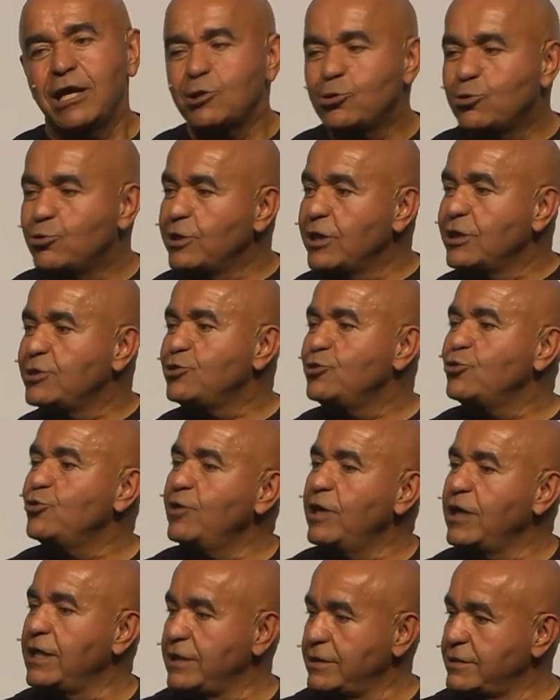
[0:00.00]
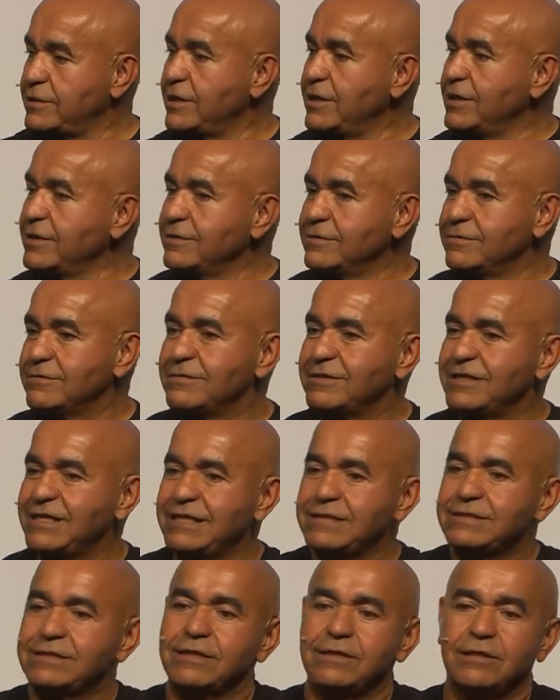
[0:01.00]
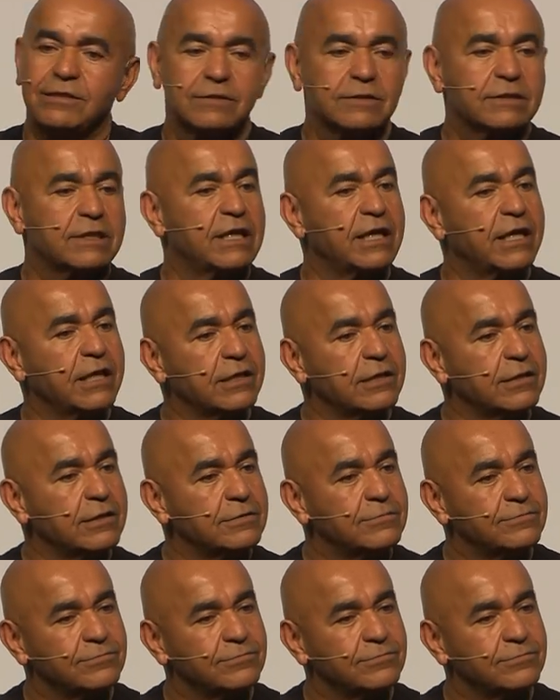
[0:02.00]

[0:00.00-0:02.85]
couldn't do anything. It's in a sling.